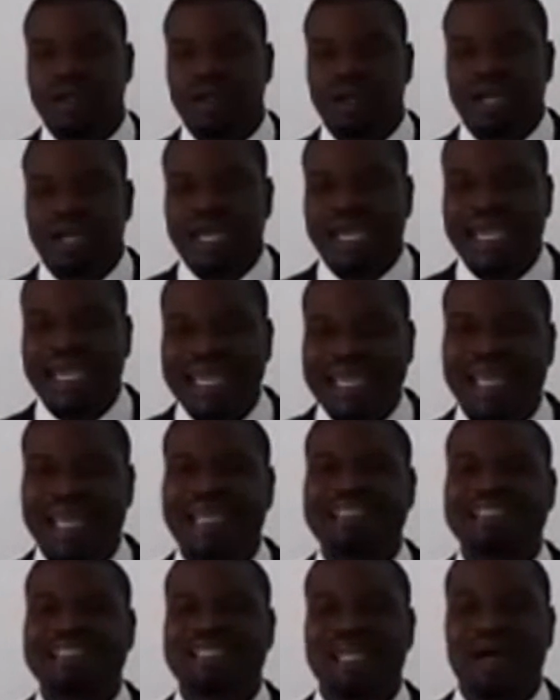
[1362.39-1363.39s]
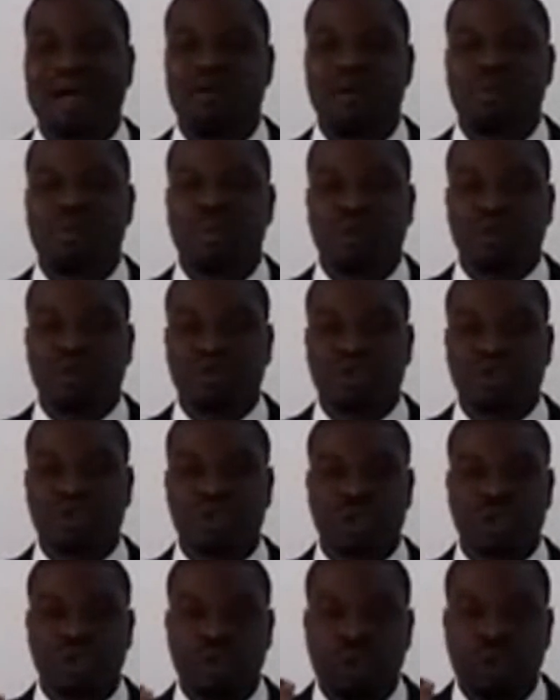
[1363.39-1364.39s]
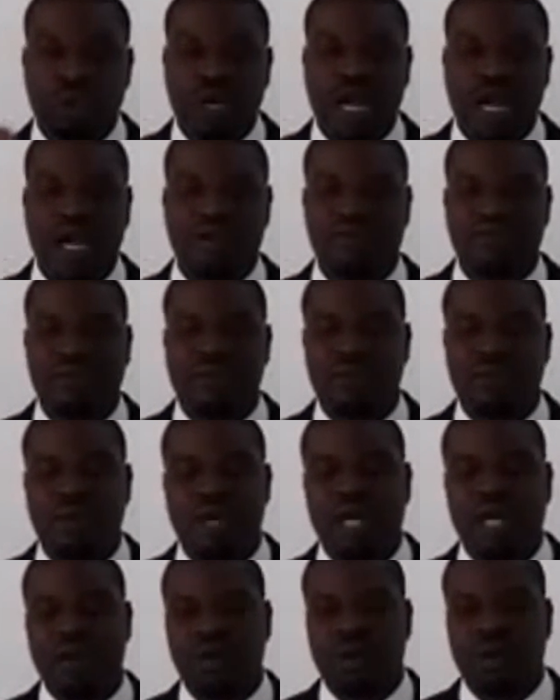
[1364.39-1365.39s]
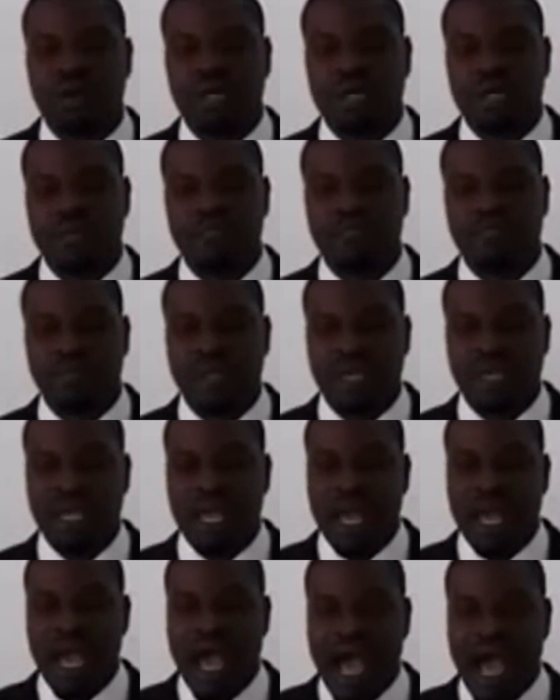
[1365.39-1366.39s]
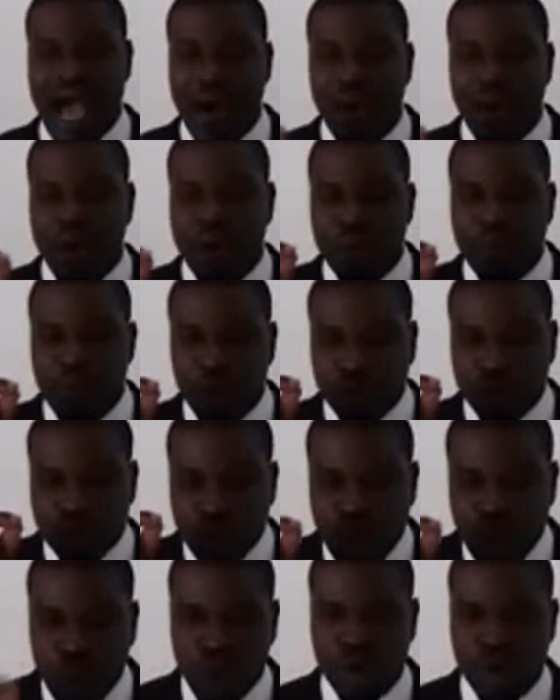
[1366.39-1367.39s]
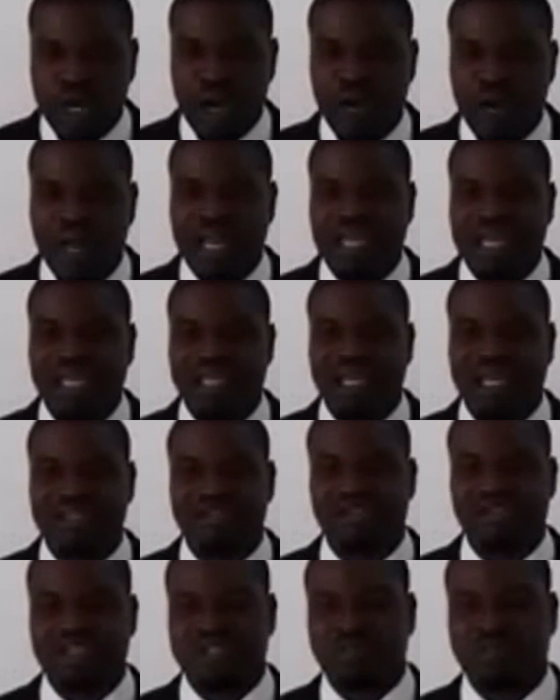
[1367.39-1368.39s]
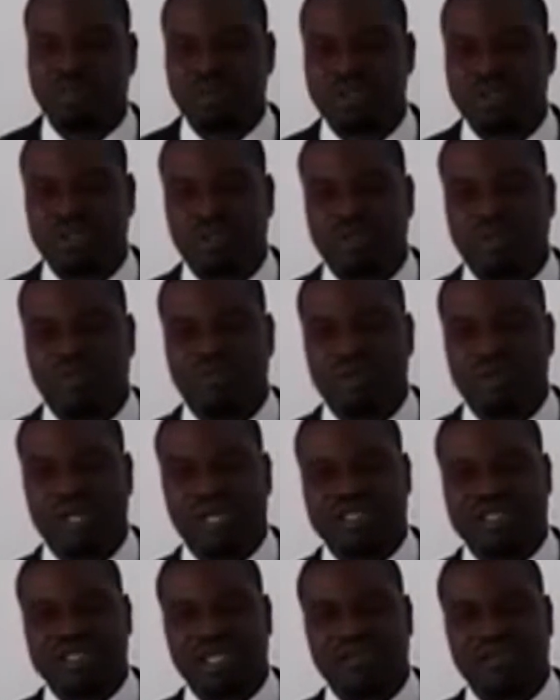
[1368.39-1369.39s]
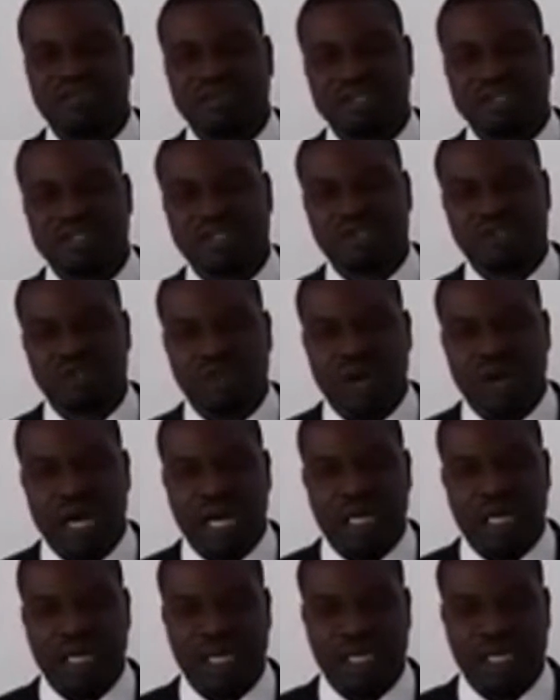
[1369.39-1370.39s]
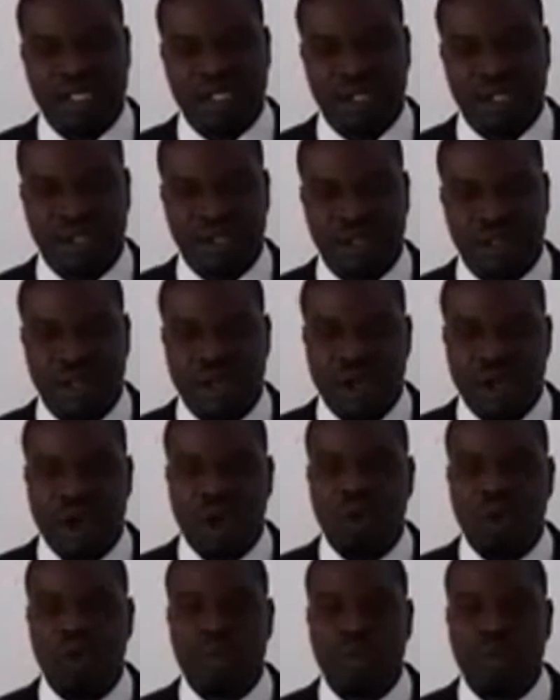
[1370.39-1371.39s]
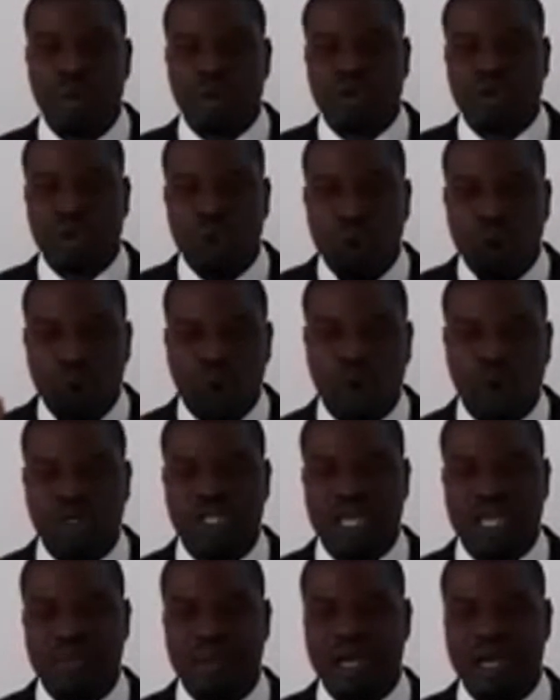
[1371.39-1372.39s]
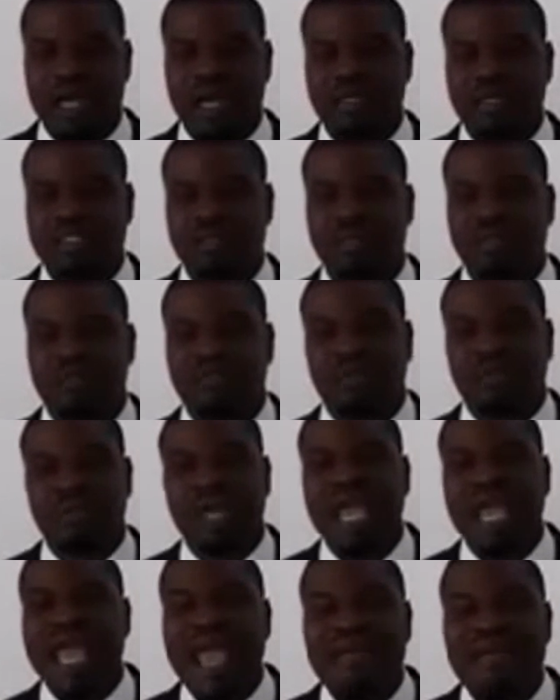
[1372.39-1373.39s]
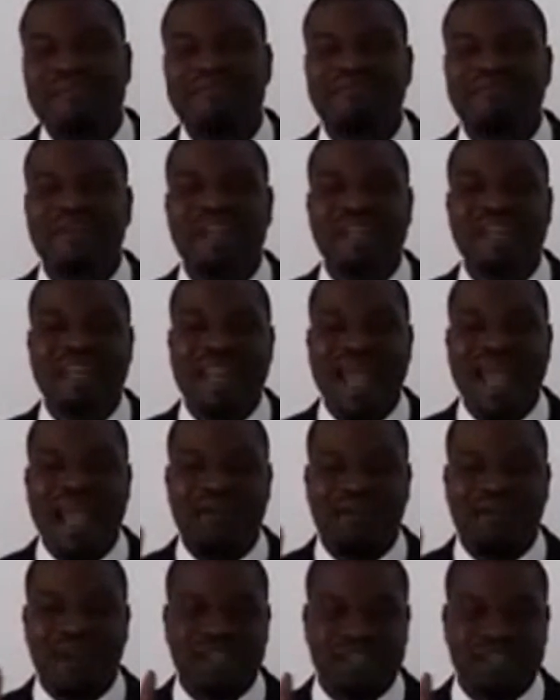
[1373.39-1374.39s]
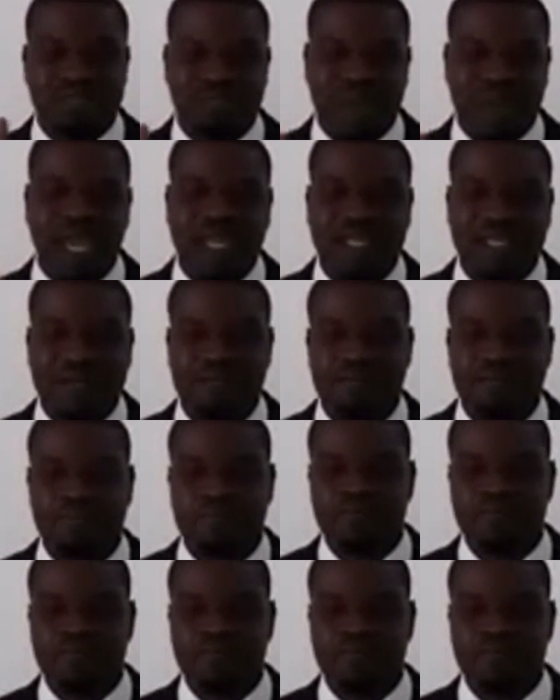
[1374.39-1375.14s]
In Nigeria, we must look out for one another and we must hold our leaders responsible for their services to our nation. We must hold them accountable from every naira spent.